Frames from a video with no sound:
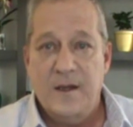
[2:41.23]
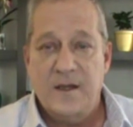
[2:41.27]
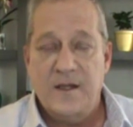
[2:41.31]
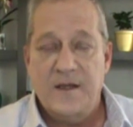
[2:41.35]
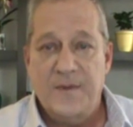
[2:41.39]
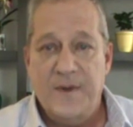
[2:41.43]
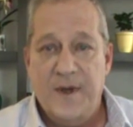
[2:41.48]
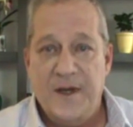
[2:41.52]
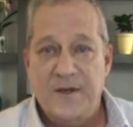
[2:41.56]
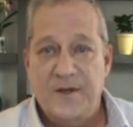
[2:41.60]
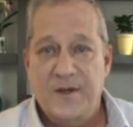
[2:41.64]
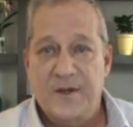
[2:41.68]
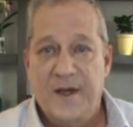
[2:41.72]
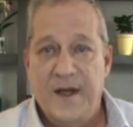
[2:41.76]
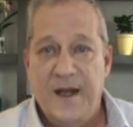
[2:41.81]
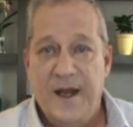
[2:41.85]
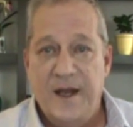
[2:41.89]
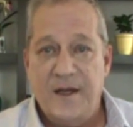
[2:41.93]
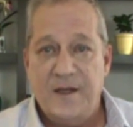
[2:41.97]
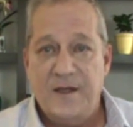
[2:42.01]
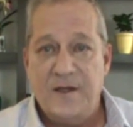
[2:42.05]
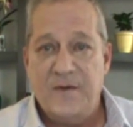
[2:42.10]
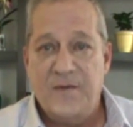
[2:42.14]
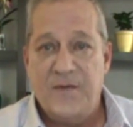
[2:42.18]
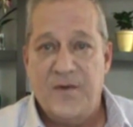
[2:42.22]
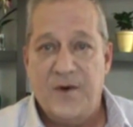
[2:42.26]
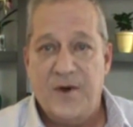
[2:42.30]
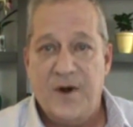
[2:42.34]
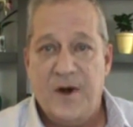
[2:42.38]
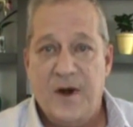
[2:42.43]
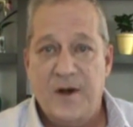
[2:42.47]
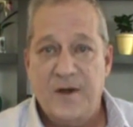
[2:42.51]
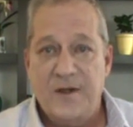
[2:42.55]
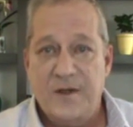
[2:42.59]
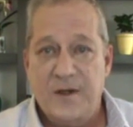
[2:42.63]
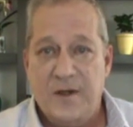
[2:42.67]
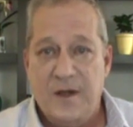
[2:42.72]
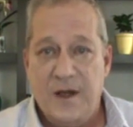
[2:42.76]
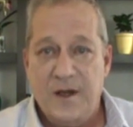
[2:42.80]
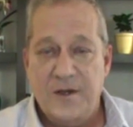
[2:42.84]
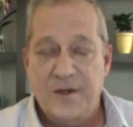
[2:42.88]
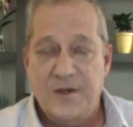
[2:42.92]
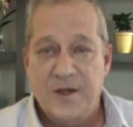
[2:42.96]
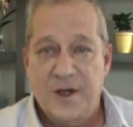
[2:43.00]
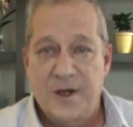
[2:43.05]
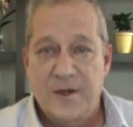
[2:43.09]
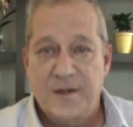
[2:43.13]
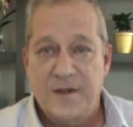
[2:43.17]
special guests for our
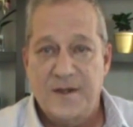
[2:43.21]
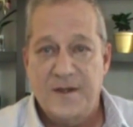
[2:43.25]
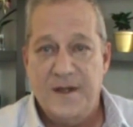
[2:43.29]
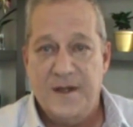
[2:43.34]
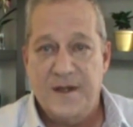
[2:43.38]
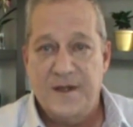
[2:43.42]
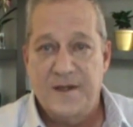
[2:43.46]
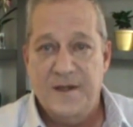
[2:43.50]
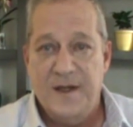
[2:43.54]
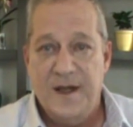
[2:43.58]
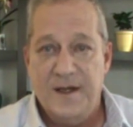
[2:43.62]
talk show six